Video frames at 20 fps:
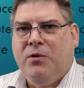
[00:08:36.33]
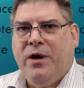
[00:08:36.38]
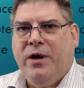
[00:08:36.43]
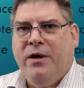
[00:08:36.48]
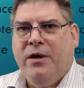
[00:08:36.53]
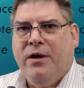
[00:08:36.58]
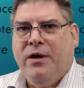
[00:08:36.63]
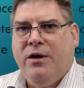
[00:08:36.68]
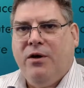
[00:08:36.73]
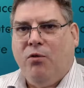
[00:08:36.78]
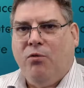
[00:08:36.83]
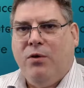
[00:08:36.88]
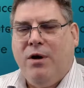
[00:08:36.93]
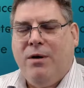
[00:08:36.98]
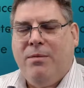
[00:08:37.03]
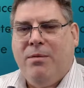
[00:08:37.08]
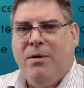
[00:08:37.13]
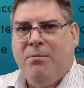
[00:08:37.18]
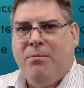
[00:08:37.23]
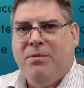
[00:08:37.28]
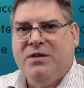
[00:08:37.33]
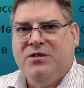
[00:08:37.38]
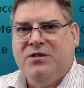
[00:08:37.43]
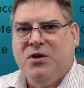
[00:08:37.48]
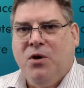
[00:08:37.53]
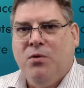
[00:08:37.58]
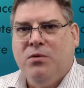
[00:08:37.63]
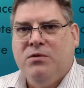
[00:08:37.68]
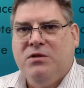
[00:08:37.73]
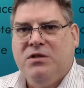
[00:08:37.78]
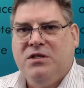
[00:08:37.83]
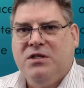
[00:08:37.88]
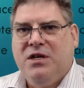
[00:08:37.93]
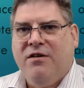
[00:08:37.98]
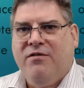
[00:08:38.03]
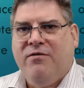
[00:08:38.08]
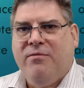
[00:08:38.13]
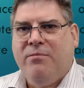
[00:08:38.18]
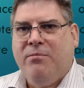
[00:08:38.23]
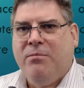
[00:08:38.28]
Okay, it'll rip up its own
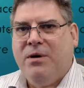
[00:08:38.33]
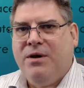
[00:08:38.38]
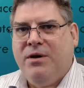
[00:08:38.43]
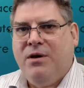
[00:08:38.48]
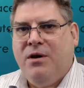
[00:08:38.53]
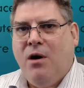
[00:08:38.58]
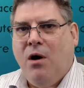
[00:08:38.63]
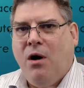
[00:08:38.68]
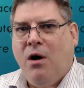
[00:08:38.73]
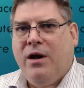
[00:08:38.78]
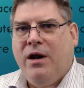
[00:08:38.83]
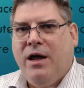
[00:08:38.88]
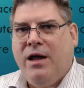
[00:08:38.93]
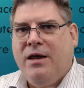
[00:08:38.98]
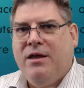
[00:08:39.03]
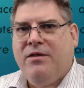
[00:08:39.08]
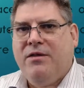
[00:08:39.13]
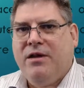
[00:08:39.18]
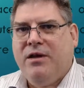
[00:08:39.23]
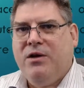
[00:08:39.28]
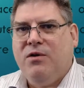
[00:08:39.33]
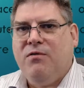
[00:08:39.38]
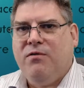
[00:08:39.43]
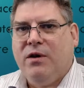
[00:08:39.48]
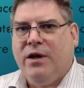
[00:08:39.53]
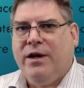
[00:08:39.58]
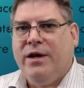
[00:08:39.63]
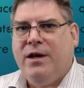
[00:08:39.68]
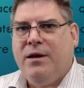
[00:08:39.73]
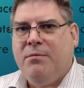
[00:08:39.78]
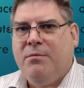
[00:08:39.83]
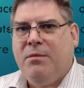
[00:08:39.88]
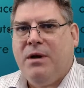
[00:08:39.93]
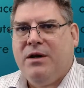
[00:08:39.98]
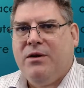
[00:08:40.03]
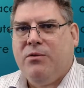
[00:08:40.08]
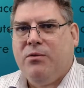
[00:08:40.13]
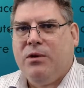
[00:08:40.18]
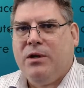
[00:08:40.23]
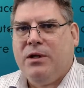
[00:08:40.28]
stuff, but not anything you've laid in
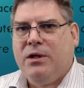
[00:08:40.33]
manually.